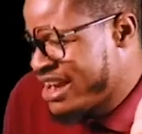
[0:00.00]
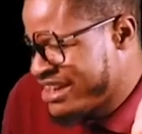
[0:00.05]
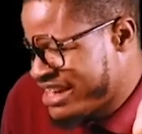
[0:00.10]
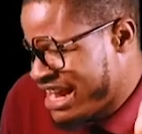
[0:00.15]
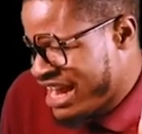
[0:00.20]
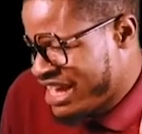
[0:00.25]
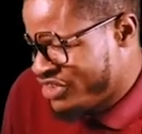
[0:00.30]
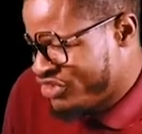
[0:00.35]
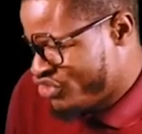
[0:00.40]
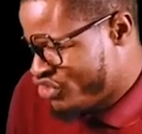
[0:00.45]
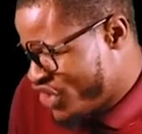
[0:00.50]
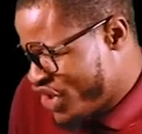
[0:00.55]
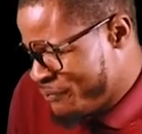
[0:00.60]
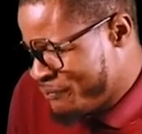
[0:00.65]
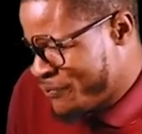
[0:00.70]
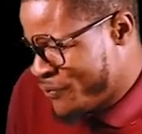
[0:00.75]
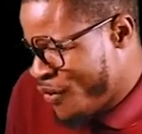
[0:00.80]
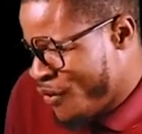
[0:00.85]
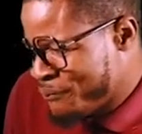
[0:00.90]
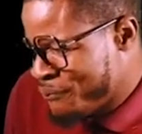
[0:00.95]
The
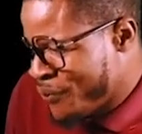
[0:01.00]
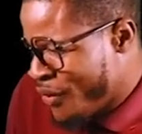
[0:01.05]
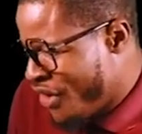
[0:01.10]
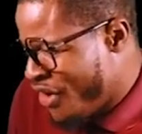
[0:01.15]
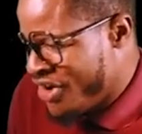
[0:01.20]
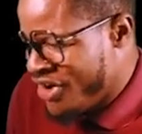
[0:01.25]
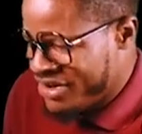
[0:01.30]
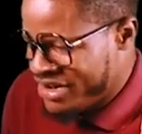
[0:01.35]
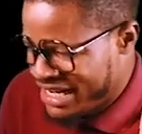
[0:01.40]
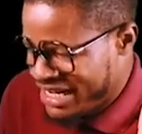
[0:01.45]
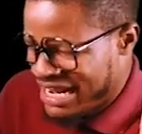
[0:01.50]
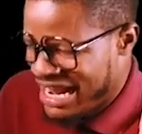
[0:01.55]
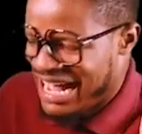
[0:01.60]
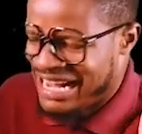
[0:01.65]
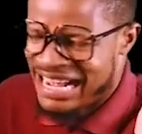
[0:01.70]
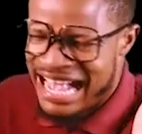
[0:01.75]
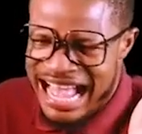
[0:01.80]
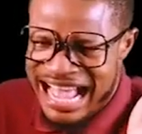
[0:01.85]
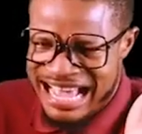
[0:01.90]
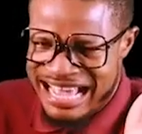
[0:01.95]
triple bond in
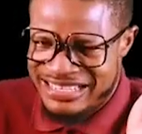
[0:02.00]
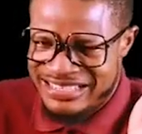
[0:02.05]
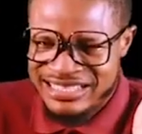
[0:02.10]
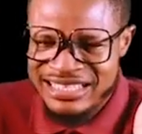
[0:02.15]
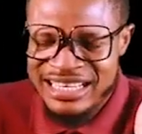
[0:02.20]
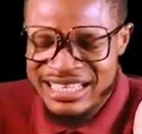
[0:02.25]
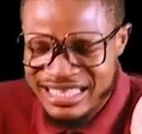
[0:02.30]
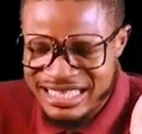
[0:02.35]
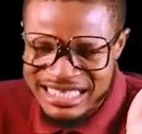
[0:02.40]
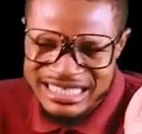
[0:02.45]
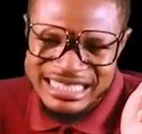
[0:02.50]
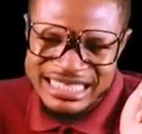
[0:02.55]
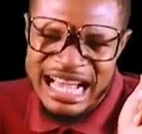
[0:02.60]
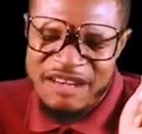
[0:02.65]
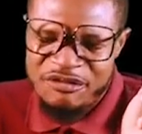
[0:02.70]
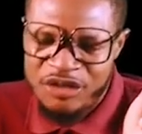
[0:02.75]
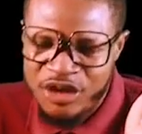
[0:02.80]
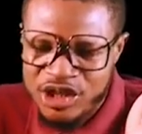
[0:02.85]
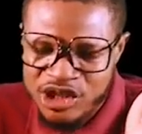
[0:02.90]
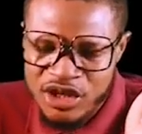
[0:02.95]
alkanes is
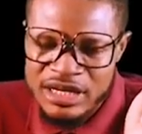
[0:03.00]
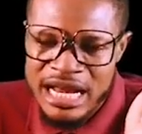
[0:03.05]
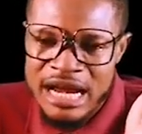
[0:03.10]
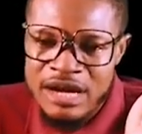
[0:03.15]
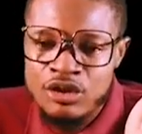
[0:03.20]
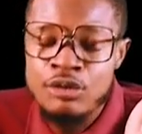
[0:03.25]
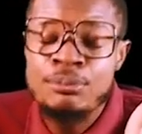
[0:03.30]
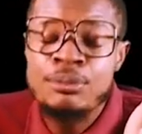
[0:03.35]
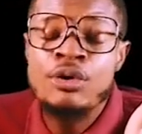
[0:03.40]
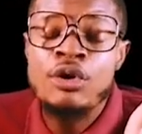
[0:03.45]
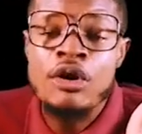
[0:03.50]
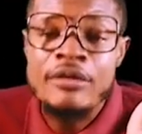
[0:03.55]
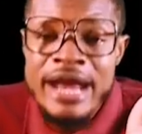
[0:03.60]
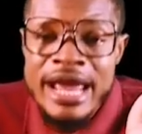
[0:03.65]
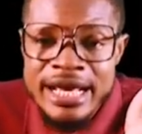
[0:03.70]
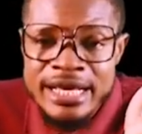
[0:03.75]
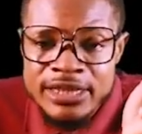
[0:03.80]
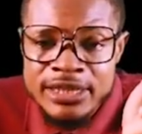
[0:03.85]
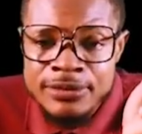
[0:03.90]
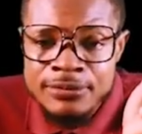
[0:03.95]
their functional group.
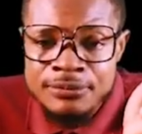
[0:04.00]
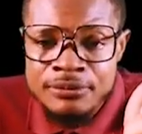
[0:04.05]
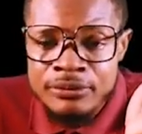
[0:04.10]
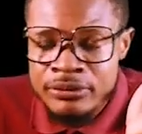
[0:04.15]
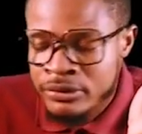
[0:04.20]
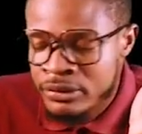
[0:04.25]
Correct.